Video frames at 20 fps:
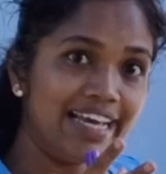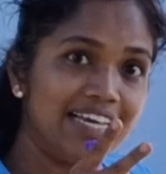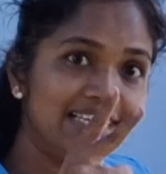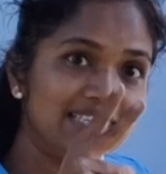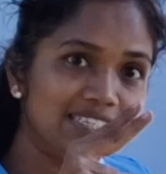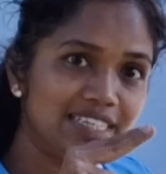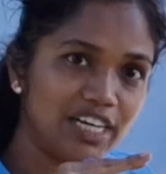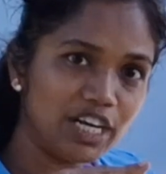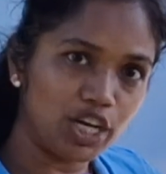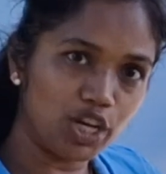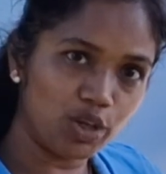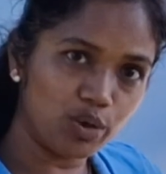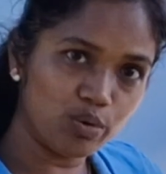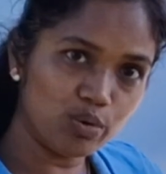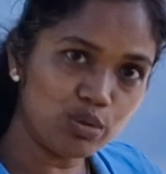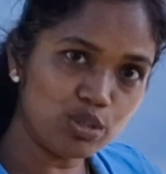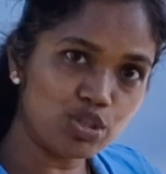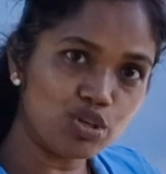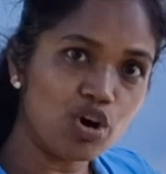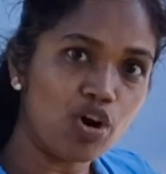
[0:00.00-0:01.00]
is
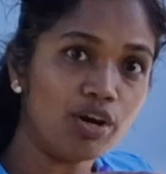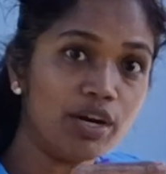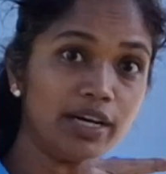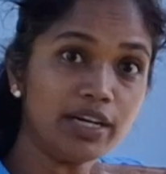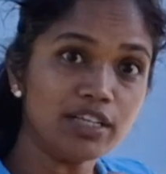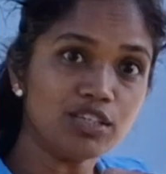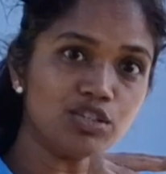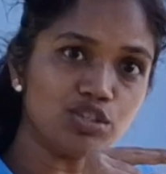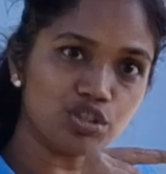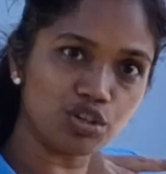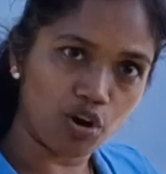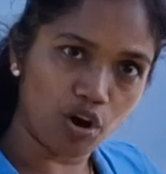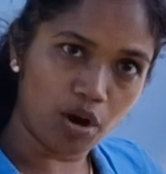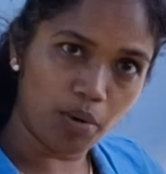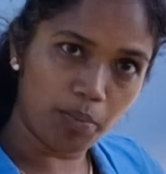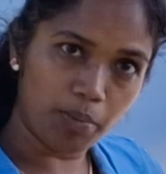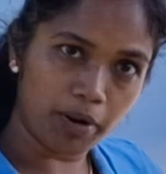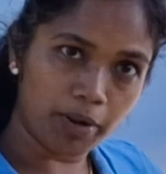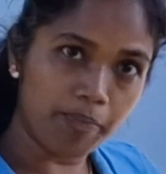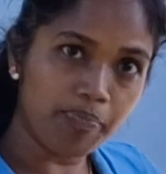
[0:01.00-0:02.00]
reduced, or it is
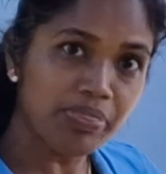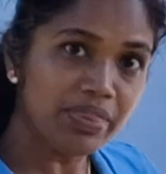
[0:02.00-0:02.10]
stopped,